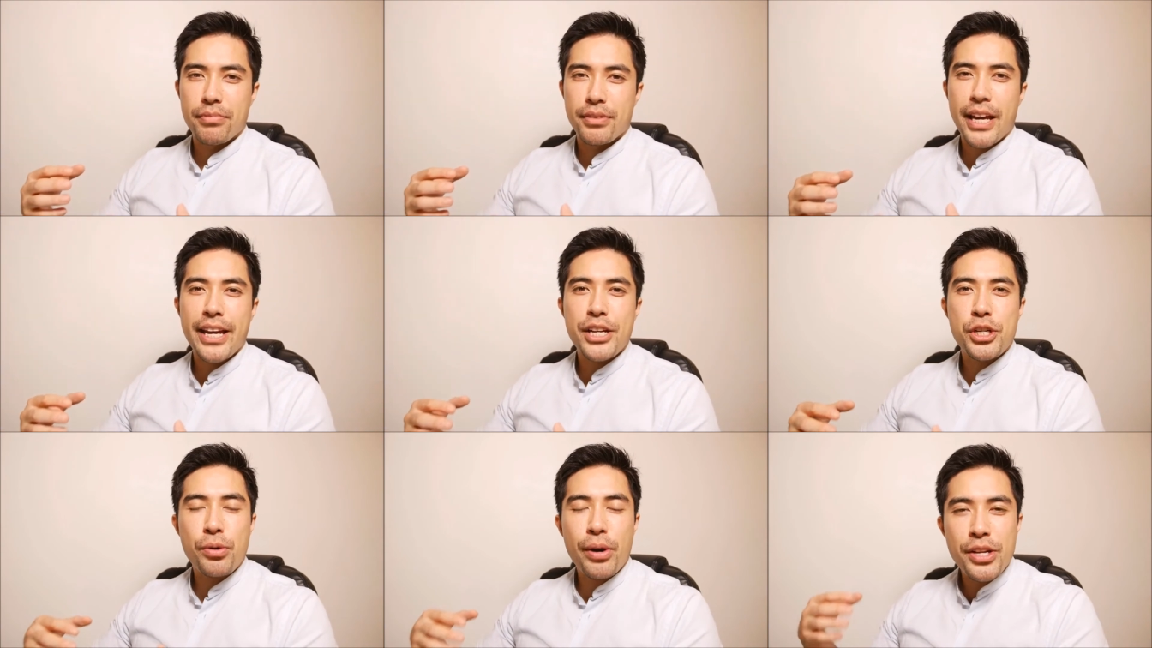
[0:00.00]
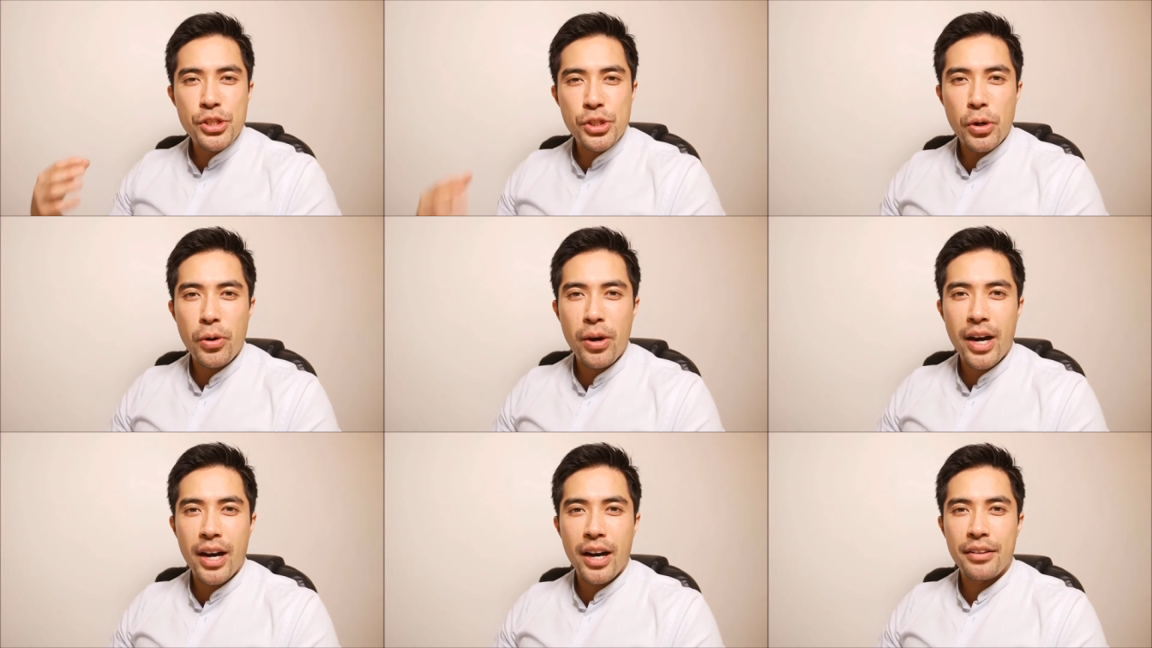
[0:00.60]
they train so
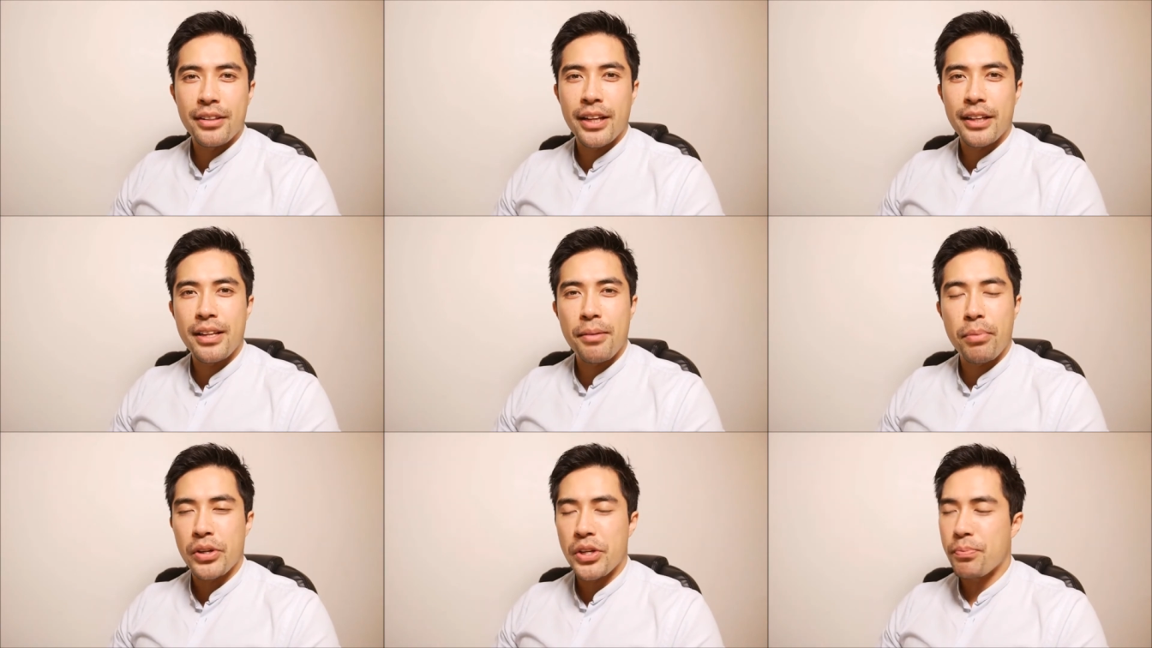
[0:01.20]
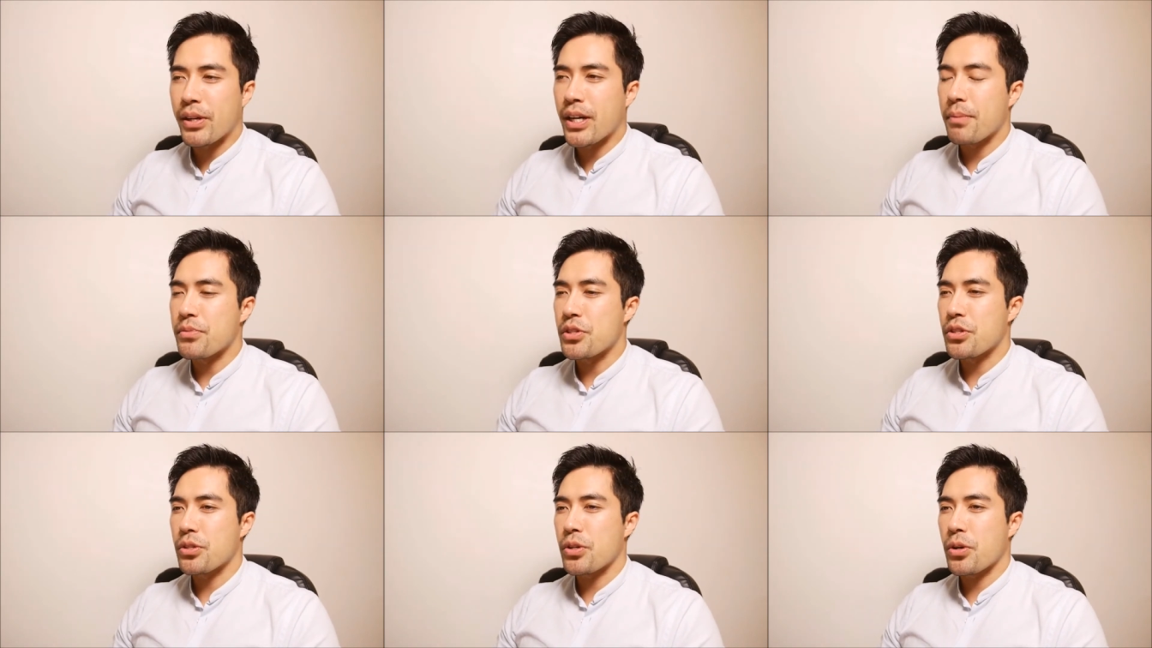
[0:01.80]
hard that their body becomes
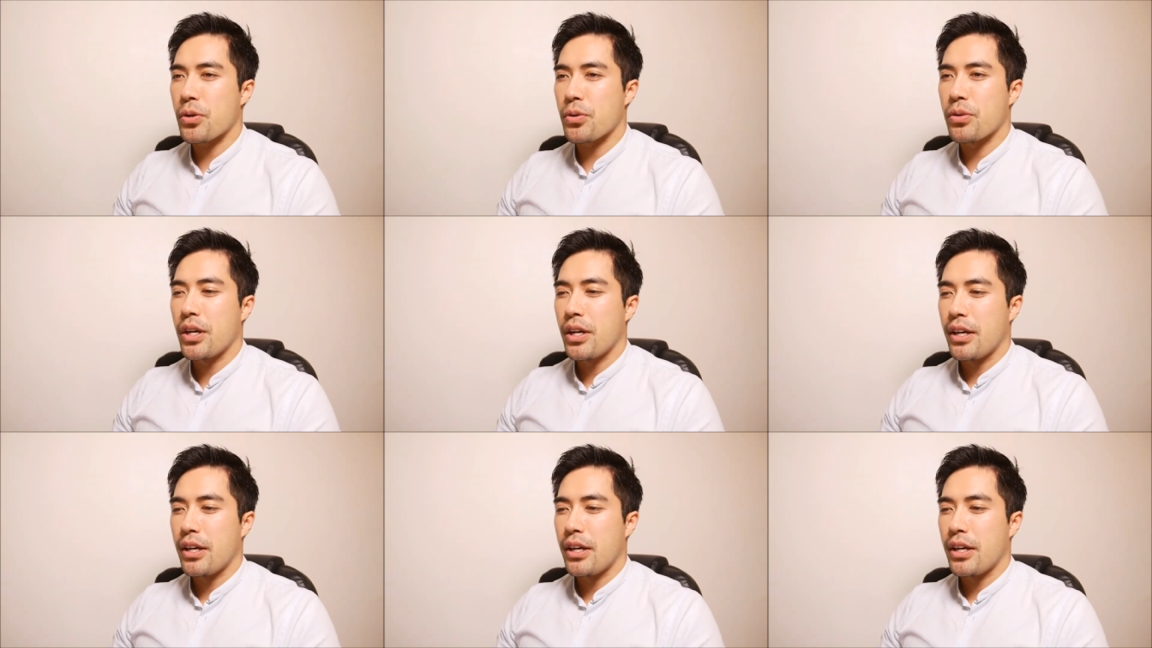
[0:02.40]
so,